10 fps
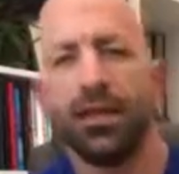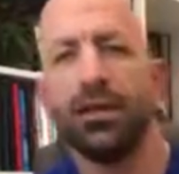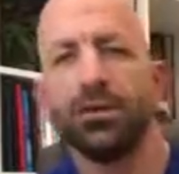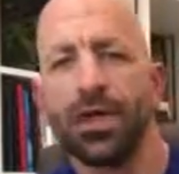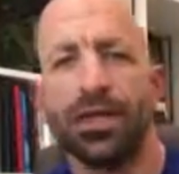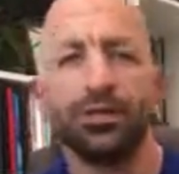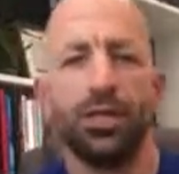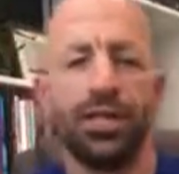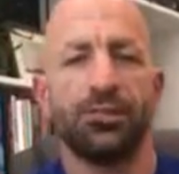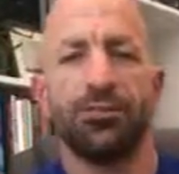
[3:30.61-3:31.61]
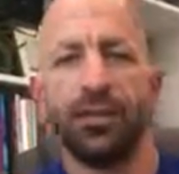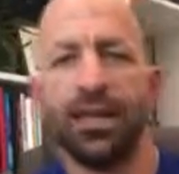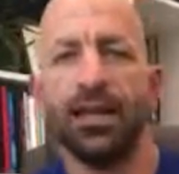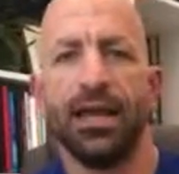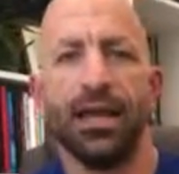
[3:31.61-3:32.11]
it'll kind of change from
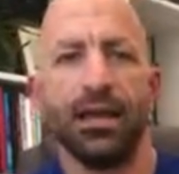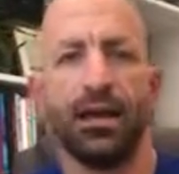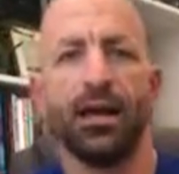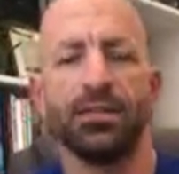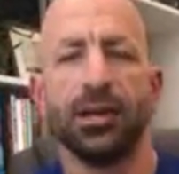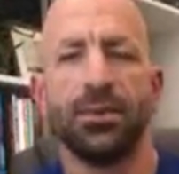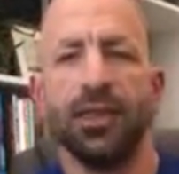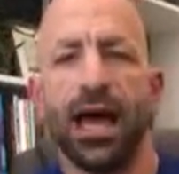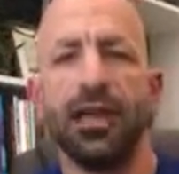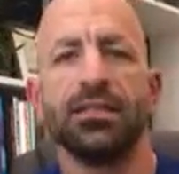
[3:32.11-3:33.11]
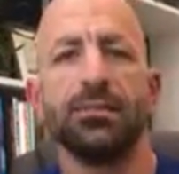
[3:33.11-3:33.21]
day to day on top of that.